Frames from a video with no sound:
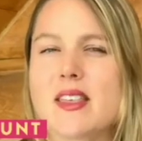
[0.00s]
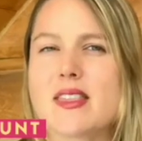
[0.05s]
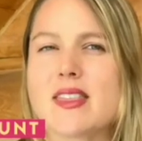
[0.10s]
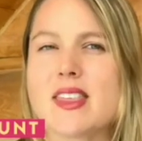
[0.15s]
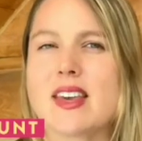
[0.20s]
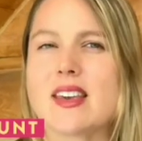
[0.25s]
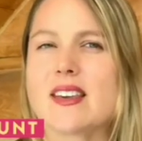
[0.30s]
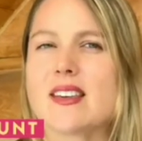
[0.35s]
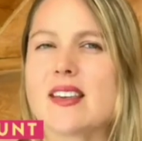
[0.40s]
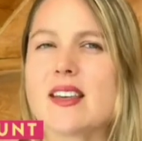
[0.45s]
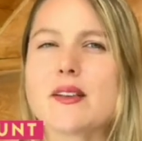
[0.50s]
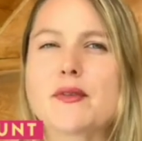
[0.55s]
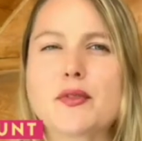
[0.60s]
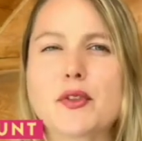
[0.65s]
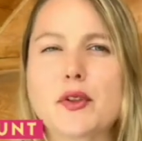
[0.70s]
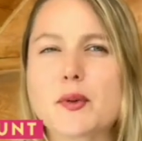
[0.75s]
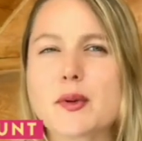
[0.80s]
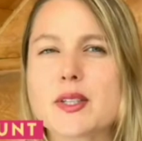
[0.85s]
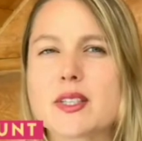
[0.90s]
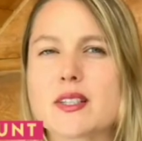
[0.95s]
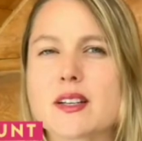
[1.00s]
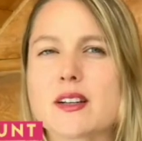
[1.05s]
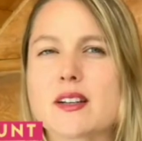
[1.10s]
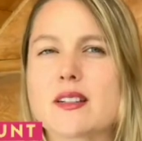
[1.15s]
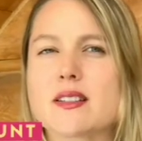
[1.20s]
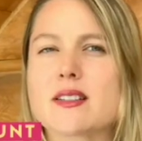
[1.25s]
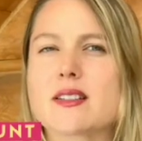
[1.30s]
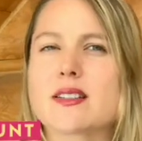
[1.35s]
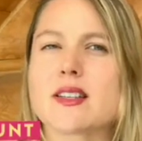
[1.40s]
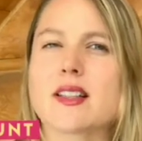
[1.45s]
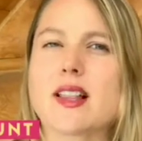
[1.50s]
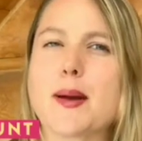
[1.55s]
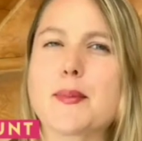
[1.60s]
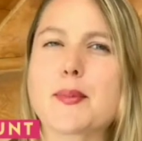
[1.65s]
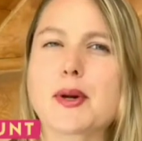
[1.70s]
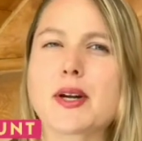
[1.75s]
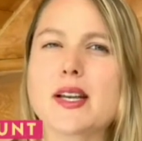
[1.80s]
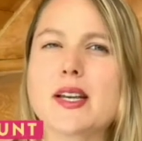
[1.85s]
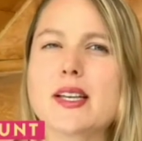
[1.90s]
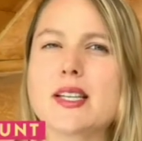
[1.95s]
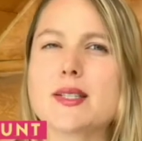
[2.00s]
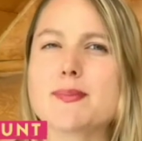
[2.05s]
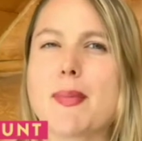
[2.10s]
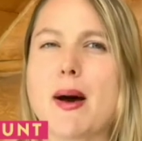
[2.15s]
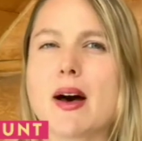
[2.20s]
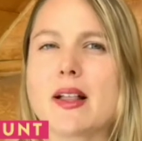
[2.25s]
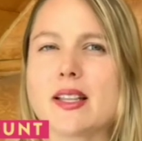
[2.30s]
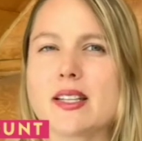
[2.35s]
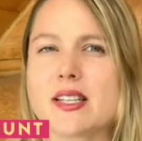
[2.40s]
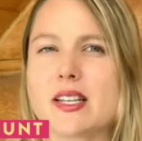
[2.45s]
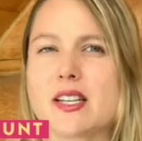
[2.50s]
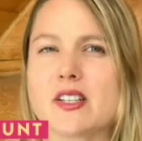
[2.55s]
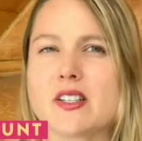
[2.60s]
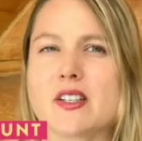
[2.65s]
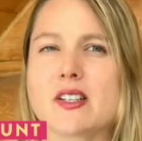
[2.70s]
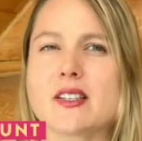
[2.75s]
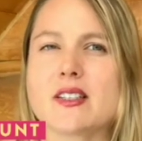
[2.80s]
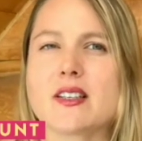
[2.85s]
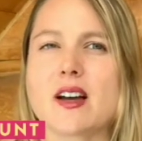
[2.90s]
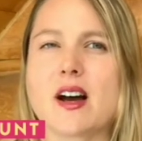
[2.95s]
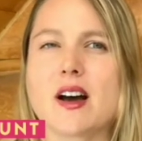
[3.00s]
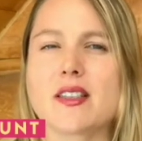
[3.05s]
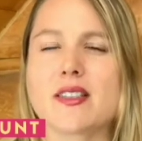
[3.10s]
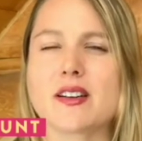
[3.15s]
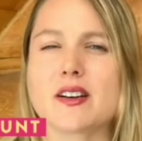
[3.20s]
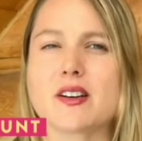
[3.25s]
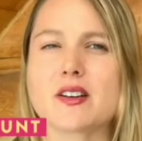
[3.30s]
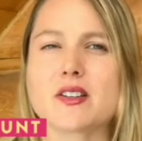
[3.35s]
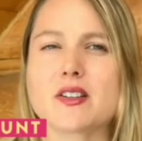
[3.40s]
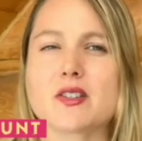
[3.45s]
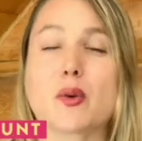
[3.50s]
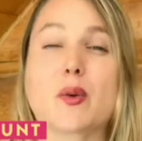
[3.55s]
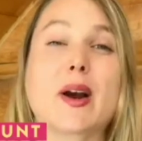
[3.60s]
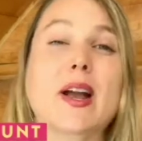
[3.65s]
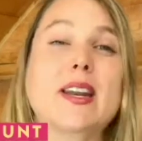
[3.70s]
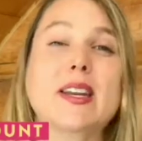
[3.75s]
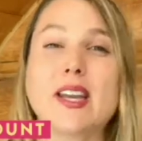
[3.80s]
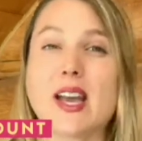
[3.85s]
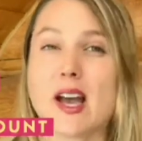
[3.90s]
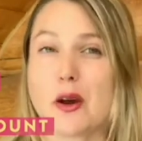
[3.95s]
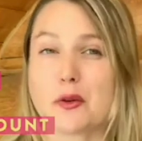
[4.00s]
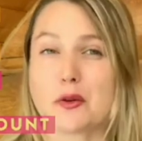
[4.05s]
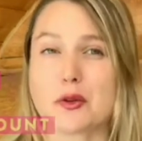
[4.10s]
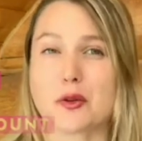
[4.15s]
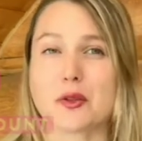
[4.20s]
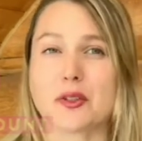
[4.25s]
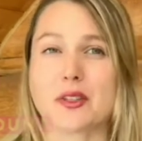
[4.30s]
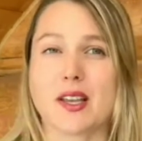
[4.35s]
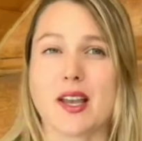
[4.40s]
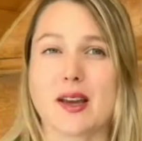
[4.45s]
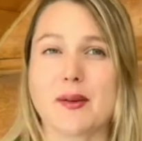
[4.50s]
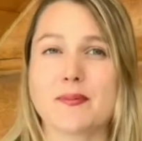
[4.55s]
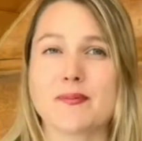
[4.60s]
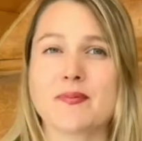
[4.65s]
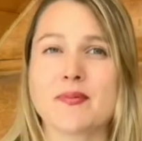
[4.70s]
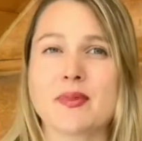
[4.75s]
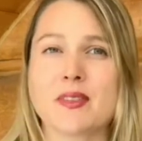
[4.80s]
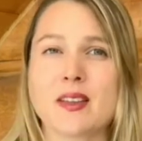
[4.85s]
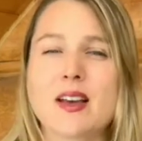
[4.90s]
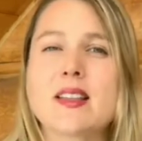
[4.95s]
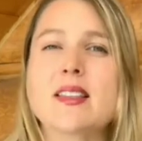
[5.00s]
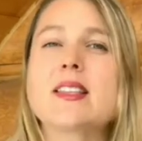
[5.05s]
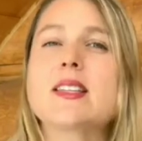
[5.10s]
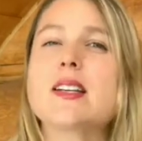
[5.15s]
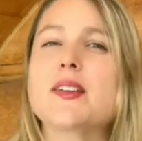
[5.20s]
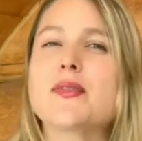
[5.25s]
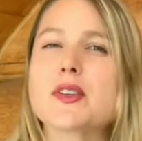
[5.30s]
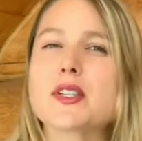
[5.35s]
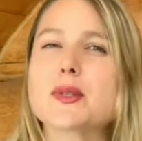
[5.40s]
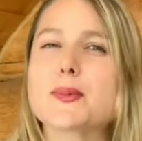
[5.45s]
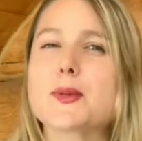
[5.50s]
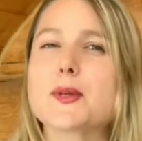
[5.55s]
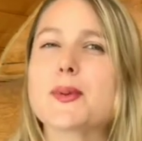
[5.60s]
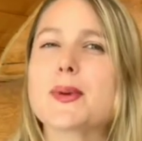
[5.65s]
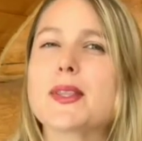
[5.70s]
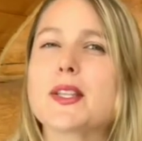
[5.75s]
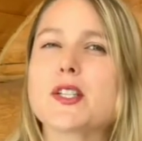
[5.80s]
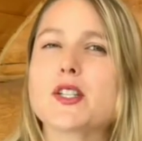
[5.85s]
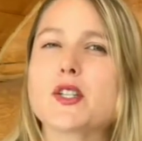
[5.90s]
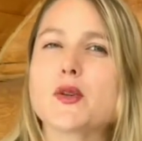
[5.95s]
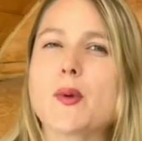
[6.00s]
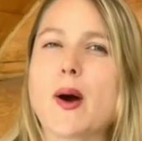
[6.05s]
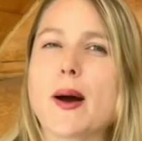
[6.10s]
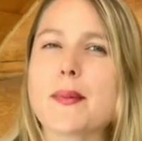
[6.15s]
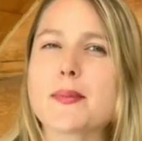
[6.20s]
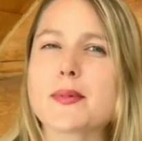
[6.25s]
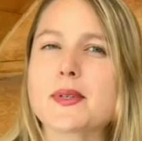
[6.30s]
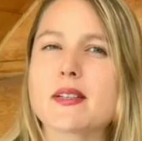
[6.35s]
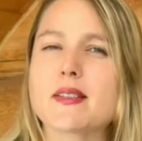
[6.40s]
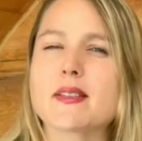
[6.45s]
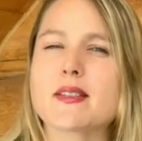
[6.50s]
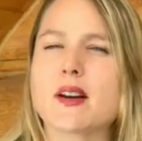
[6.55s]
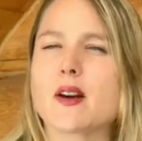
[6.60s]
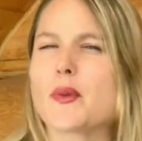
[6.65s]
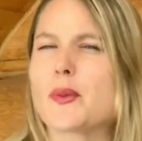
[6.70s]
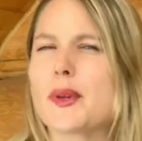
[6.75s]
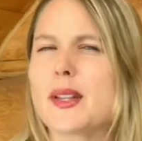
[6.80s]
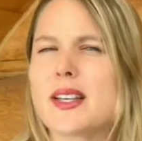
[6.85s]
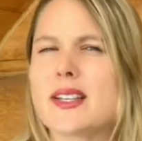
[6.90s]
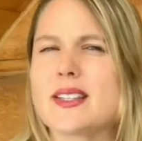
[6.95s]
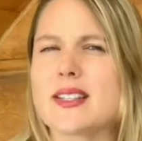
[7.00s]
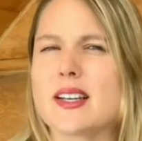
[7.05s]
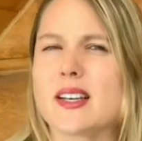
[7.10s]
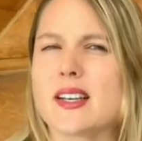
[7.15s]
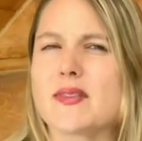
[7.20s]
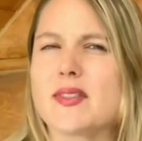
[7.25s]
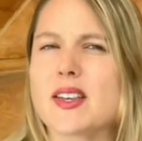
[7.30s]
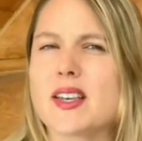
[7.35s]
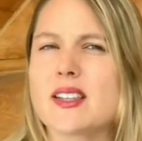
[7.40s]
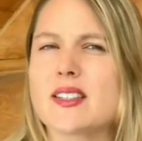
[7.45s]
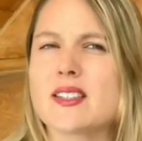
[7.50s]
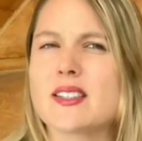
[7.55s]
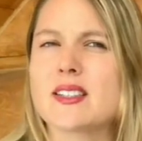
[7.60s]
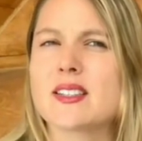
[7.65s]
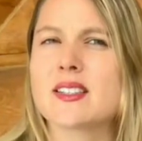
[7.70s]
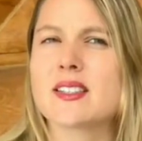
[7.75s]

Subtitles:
Think influencers, celebrities, politicians, authors, or any household name. The difference between the two options aren't really significant,